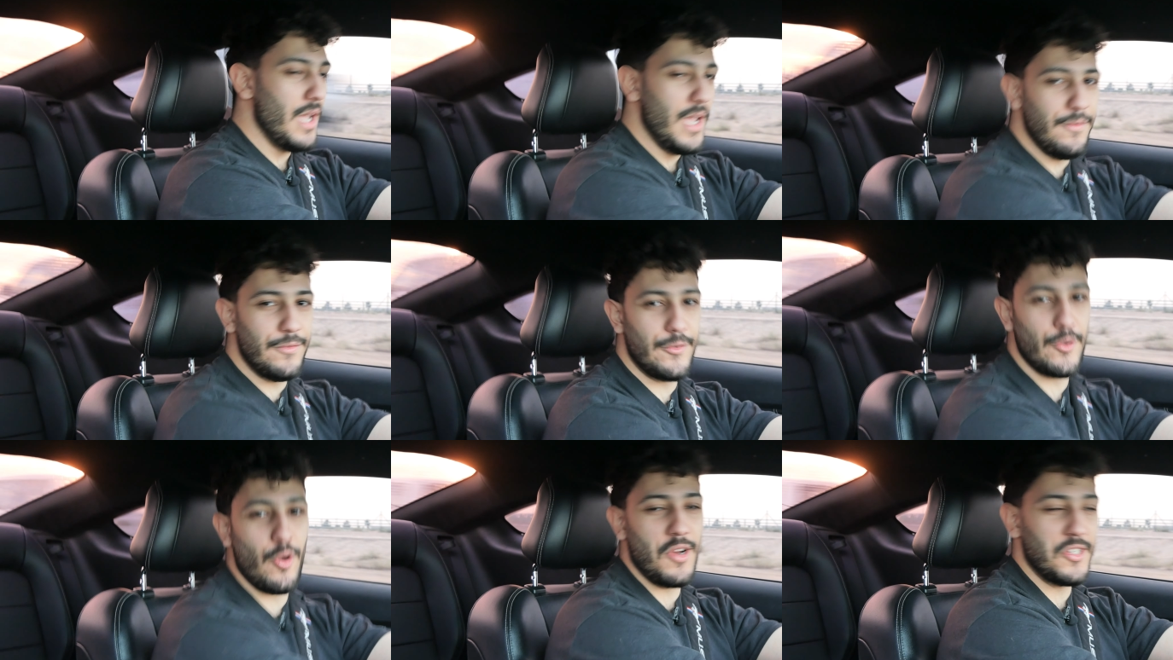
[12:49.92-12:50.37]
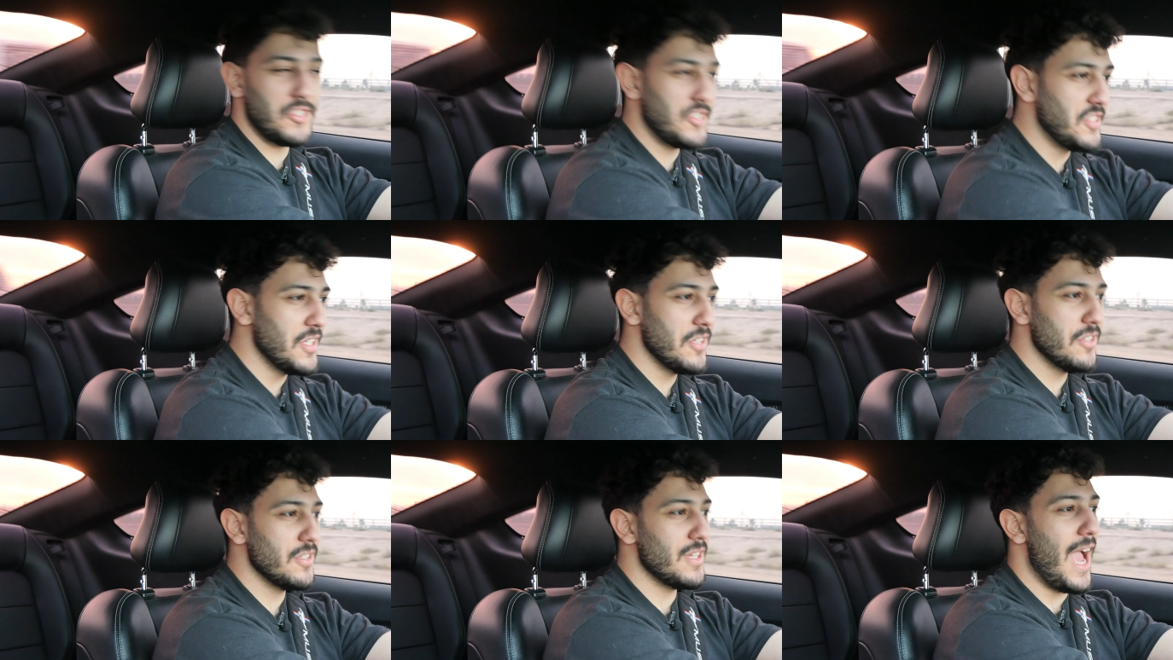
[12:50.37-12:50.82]
If you are
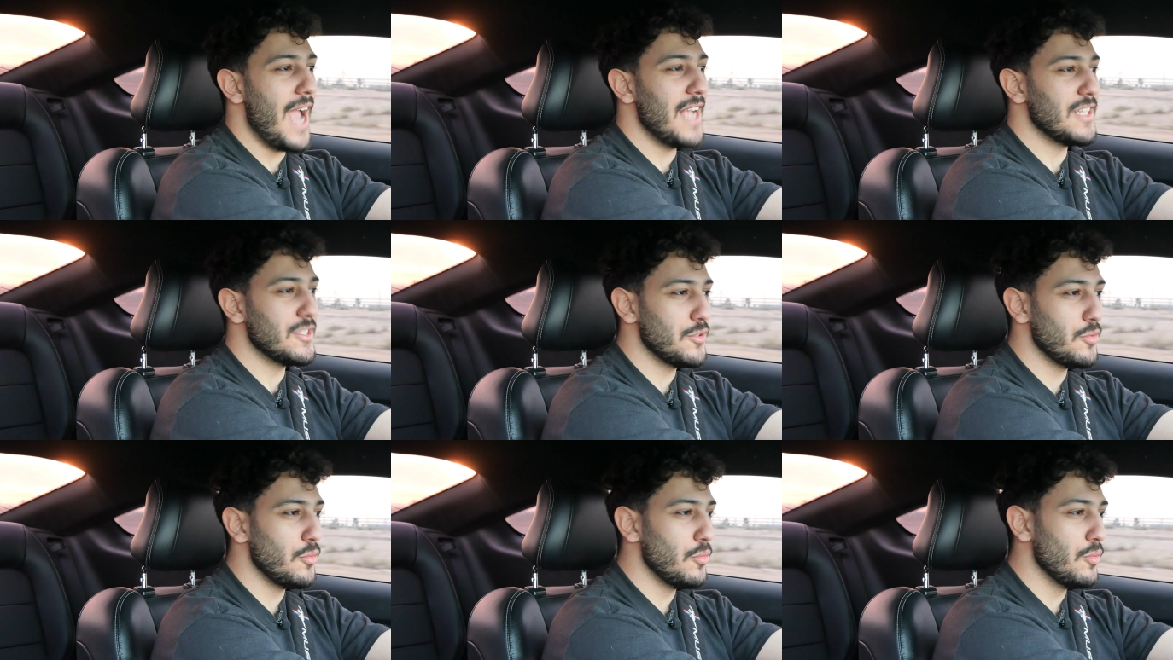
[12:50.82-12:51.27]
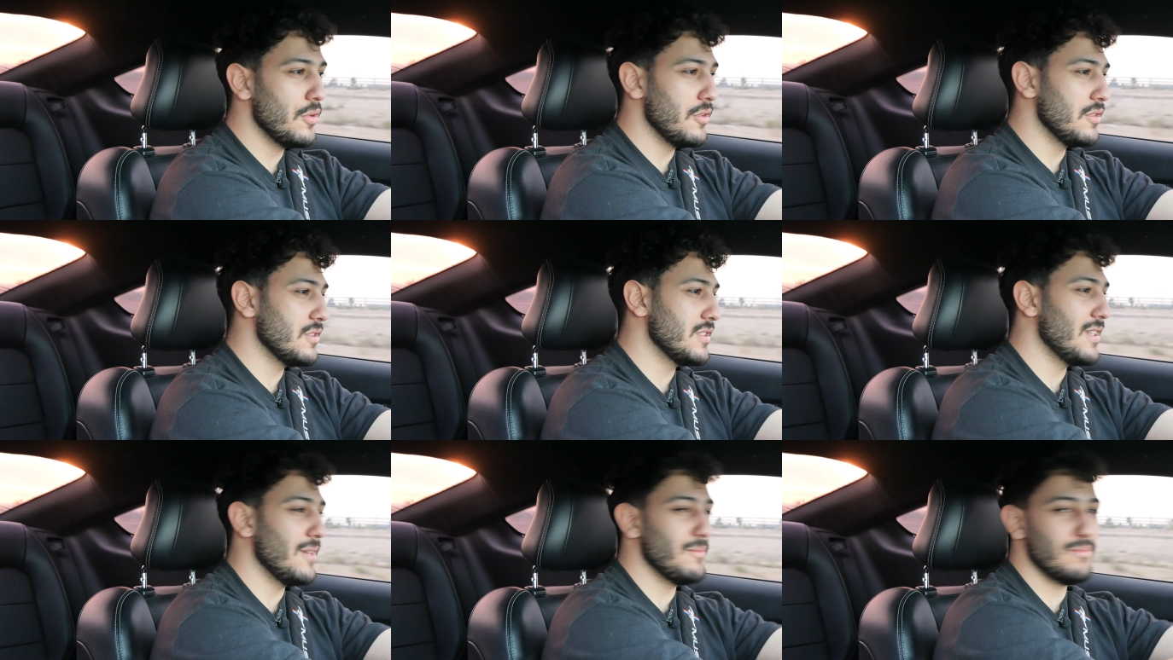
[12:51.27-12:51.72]
still in high school
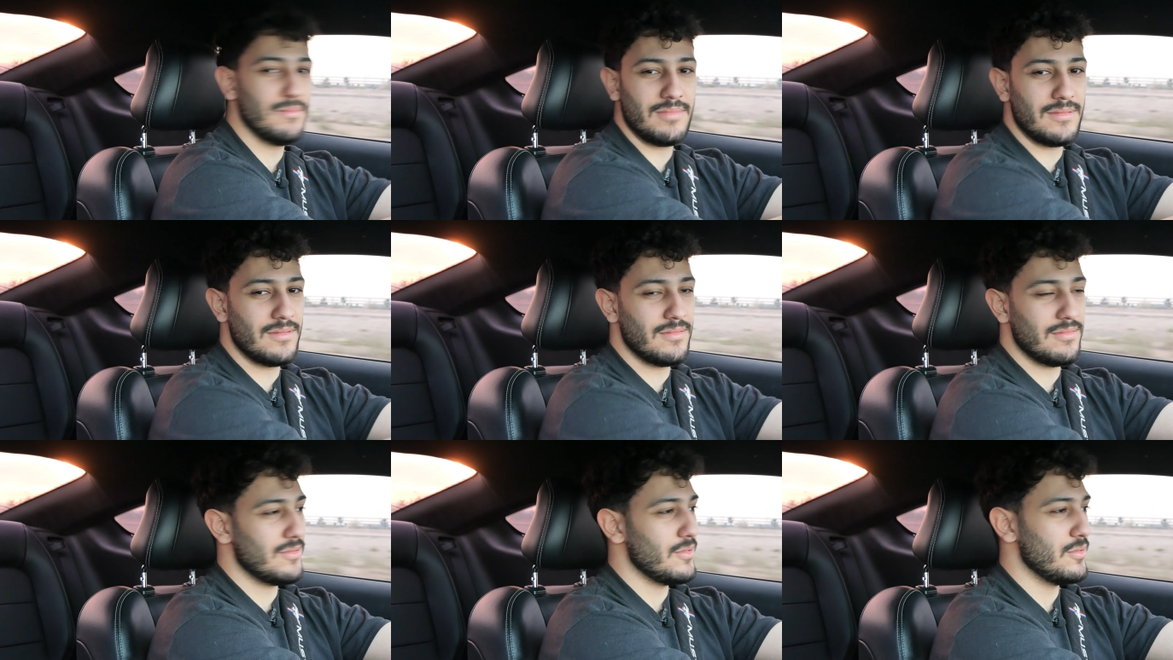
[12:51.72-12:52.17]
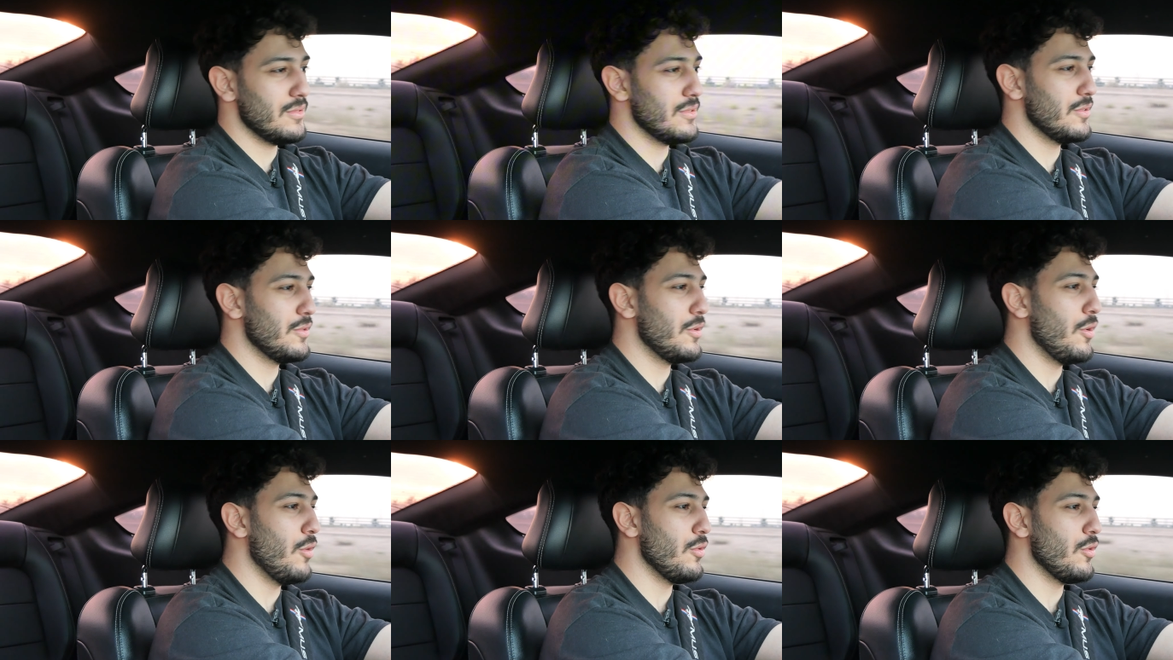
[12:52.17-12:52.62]
or
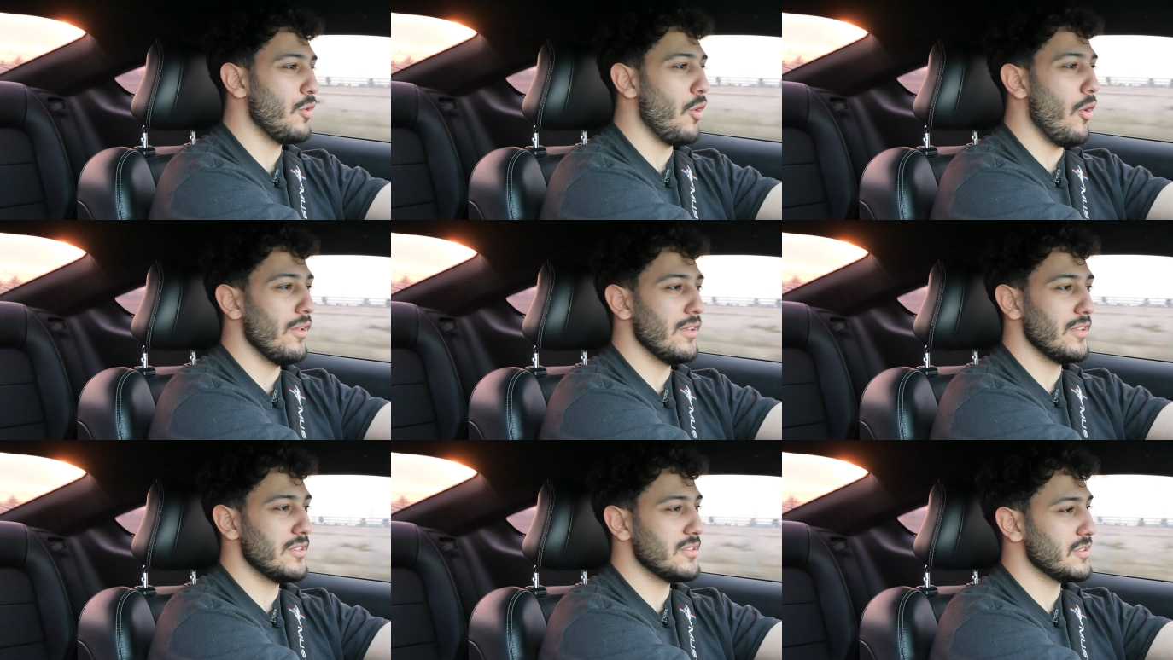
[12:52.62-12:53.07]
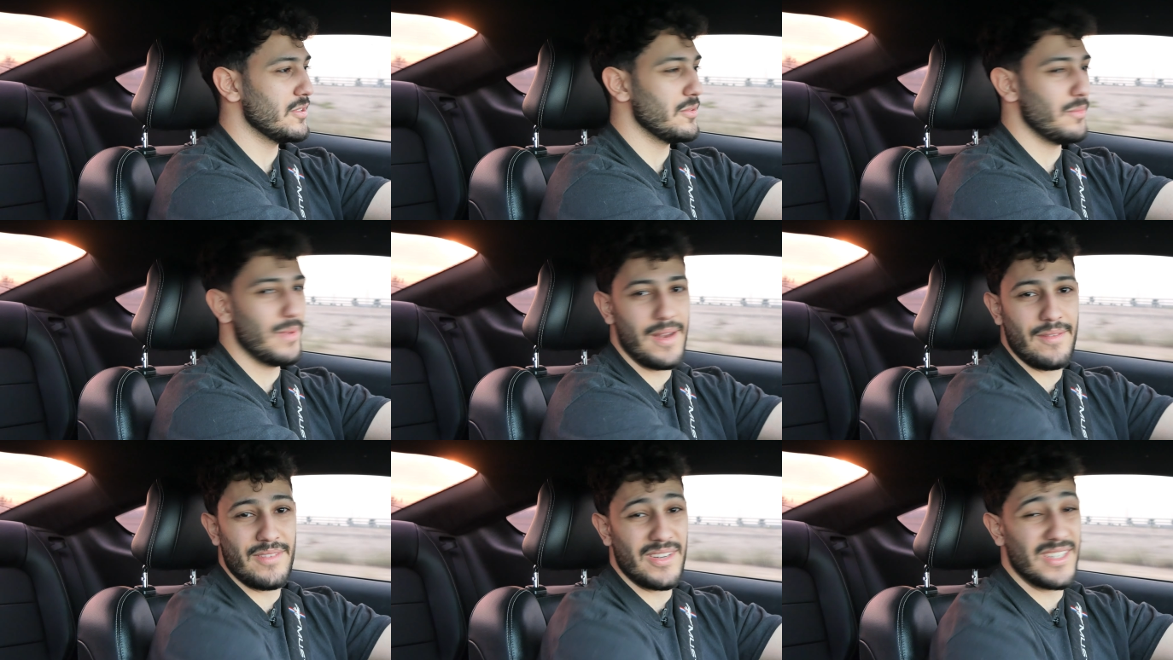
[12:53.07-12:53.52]
you go to college
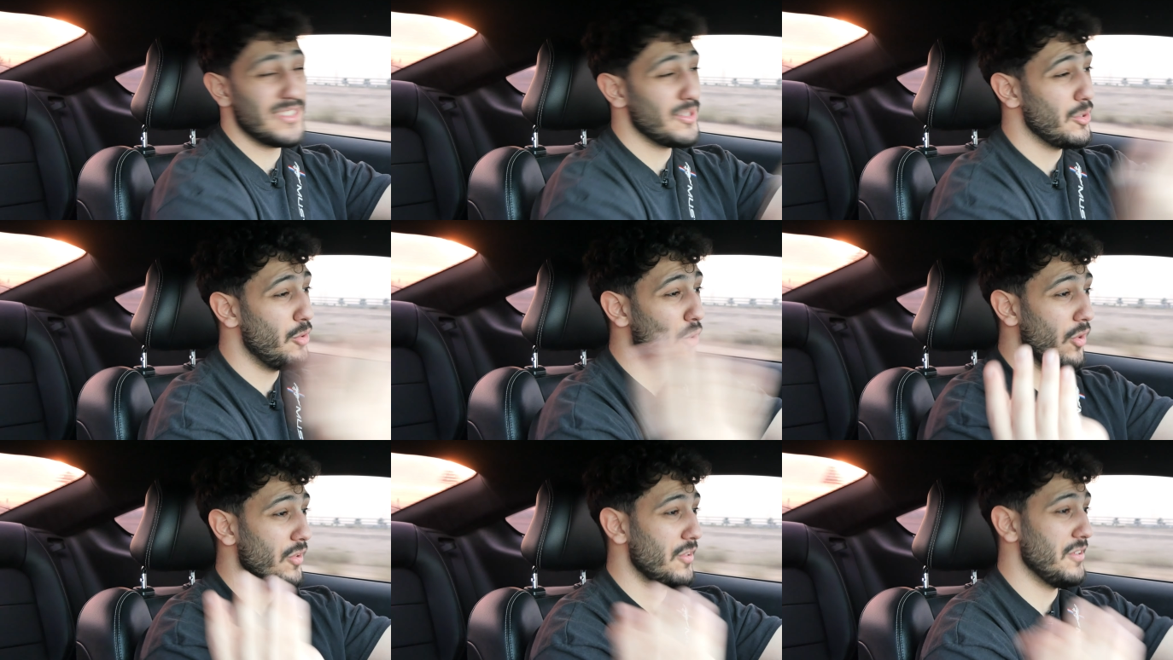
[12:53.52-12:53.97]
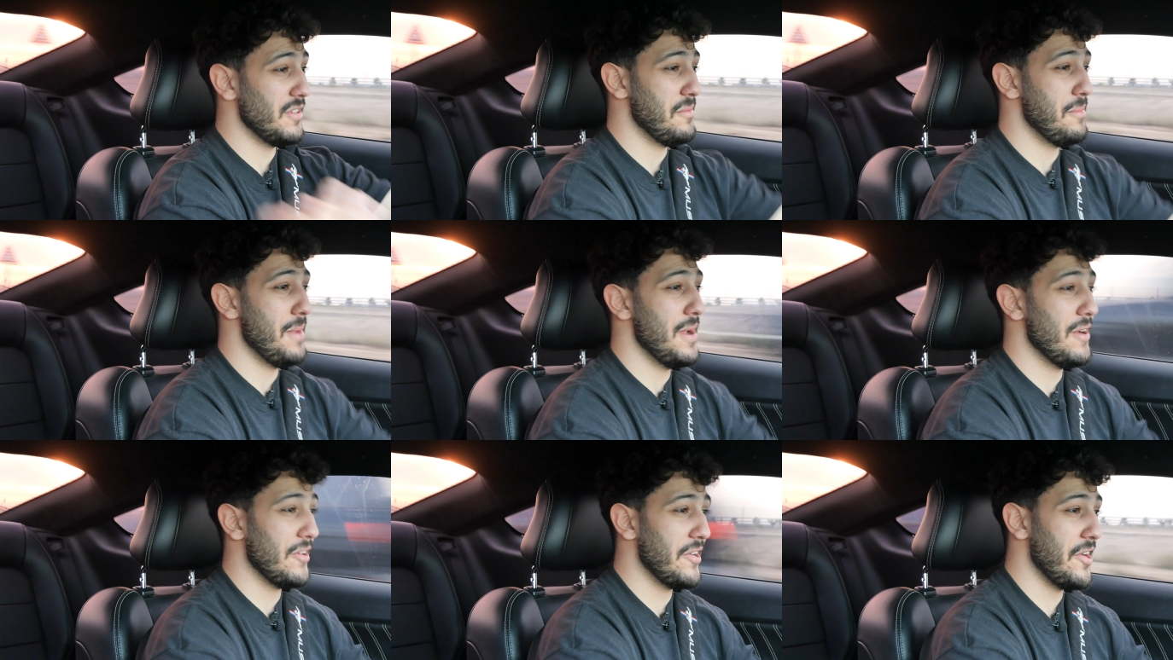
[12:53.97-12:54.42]
or whatever it is you call it in
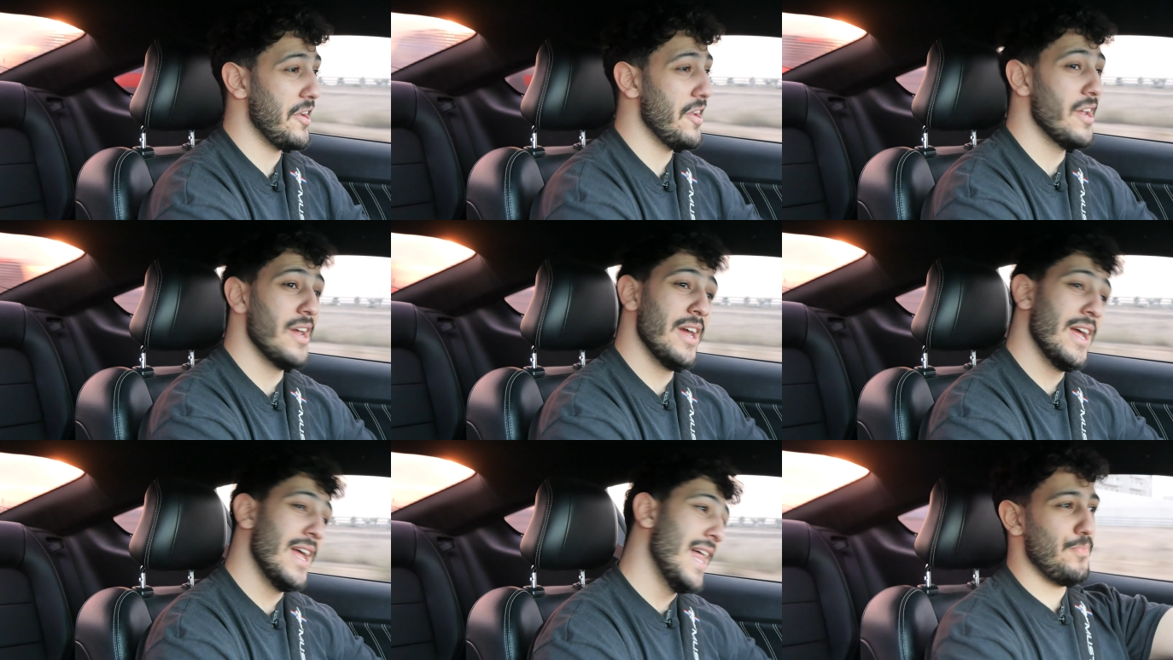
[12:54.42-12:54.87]
America,